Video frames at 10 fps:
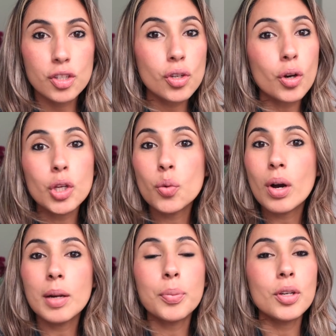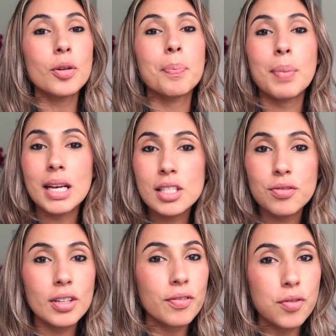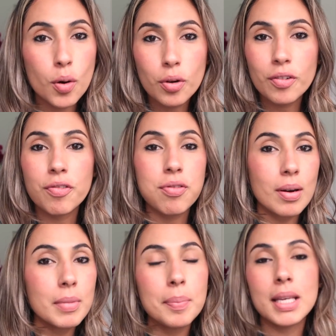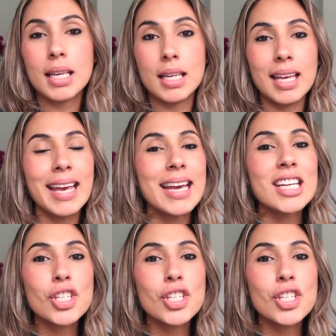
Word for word: so you want to put your best foot forward from the beginning